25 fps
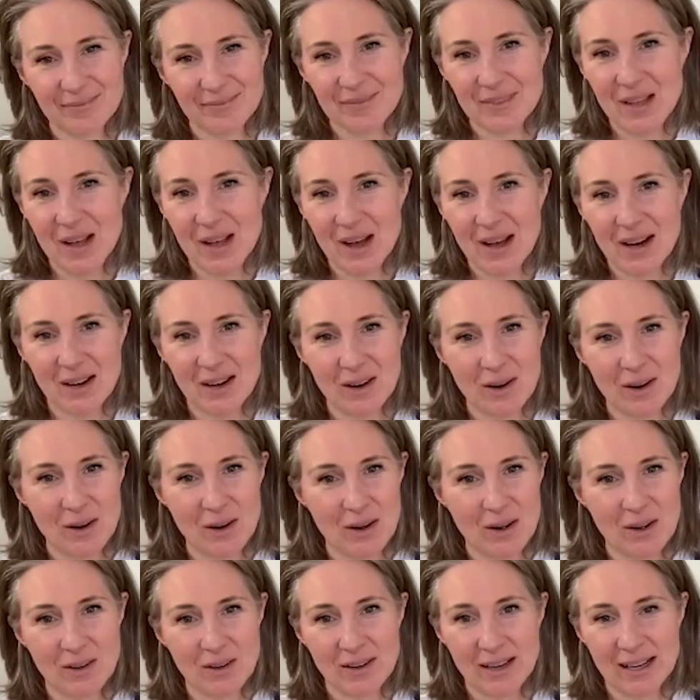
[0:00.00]
Not
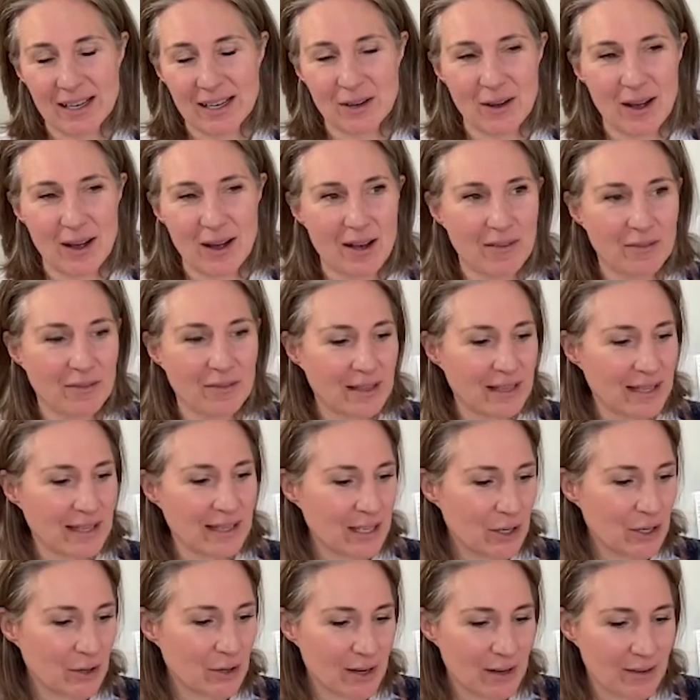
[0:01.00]
all. I don't have any
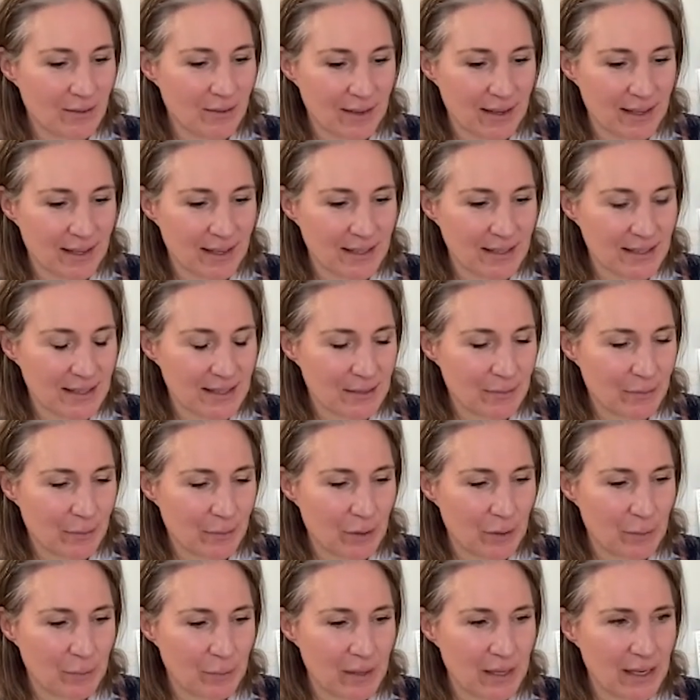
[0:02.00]
cravings
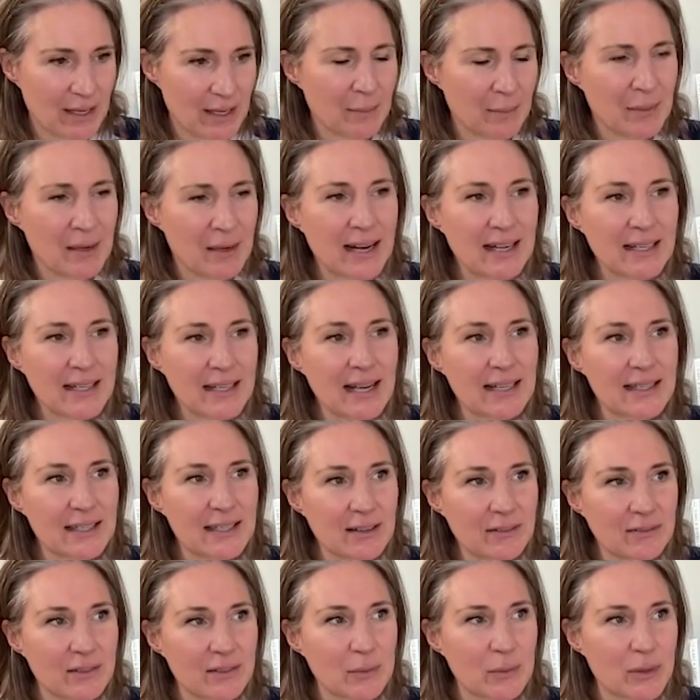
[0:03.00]
for meat. I mean, I, I
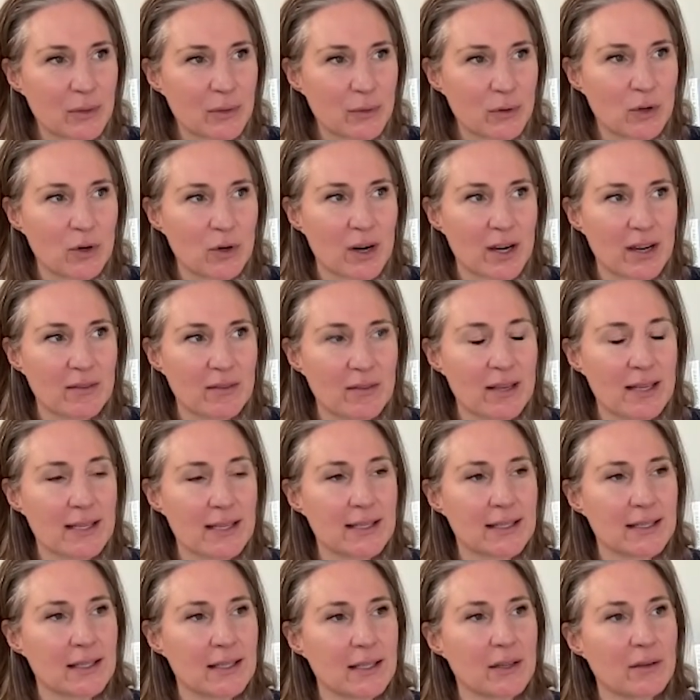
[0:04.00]
definitely went through
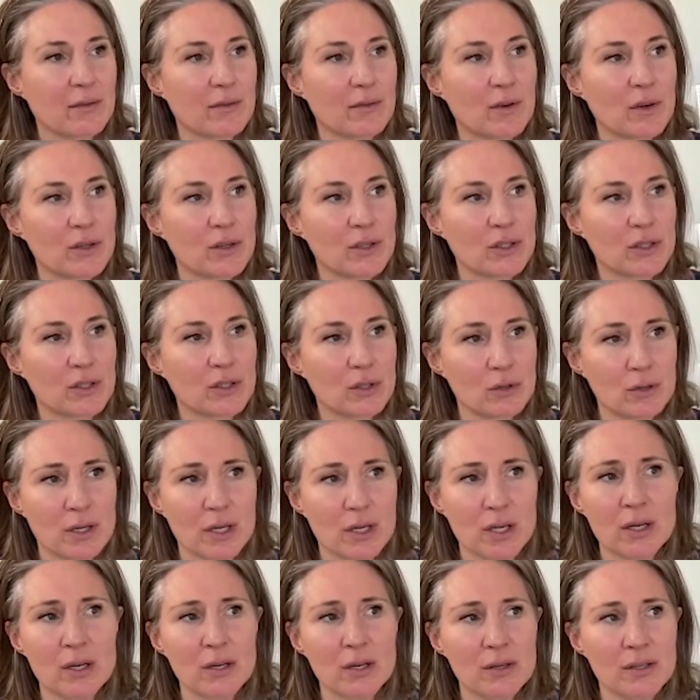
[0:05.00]
cravings in the first two
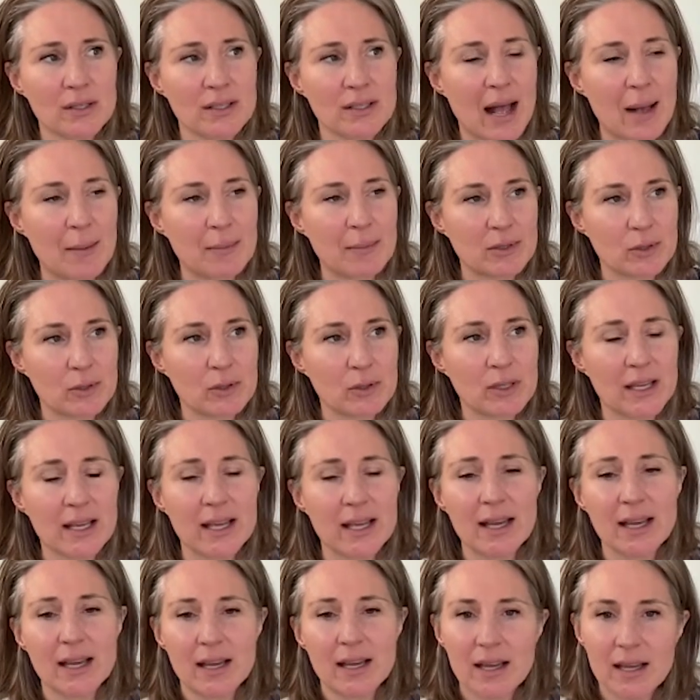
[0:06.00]
years, absolutely.
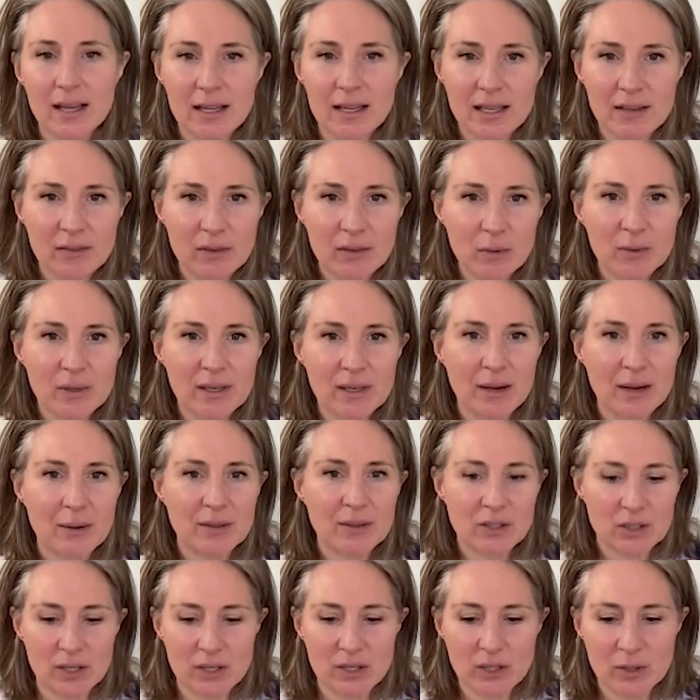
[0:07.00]
And even when I
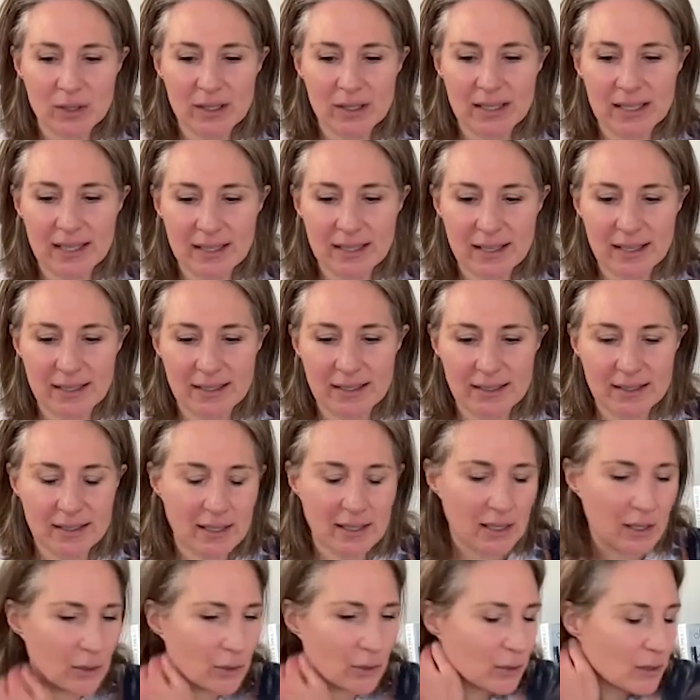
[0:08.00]
started doing the cleanse to
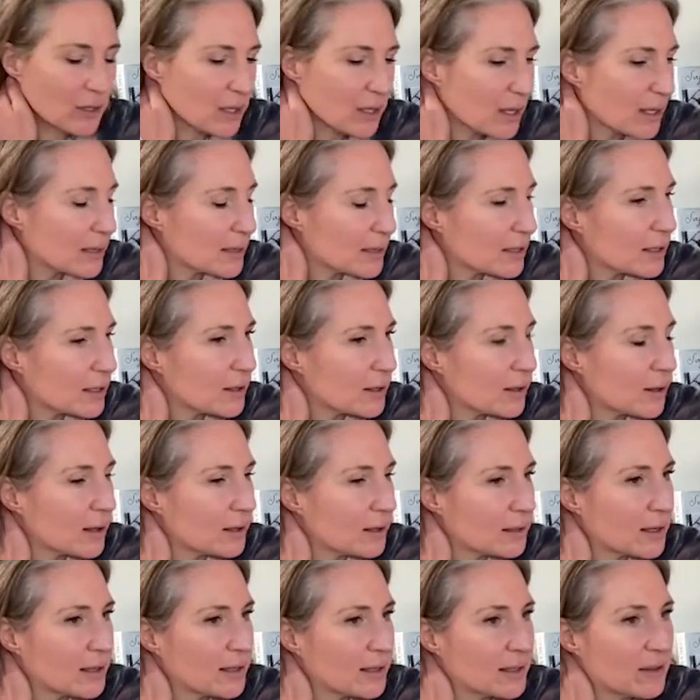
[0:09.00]
heal, the, like the a
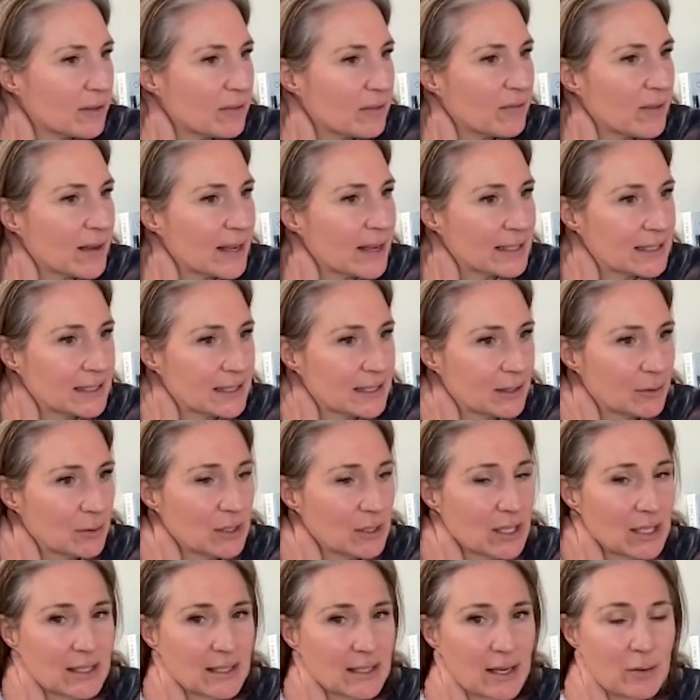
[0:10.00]
lot of the advanced
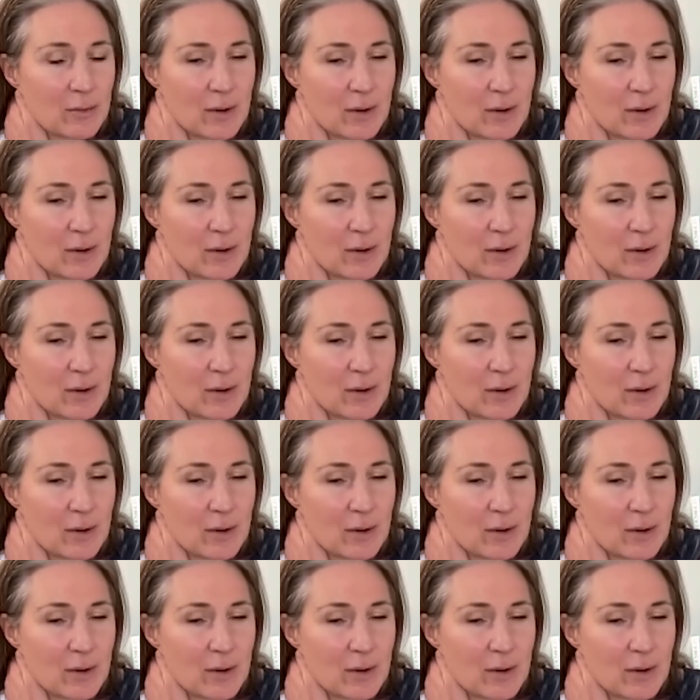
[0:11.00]
369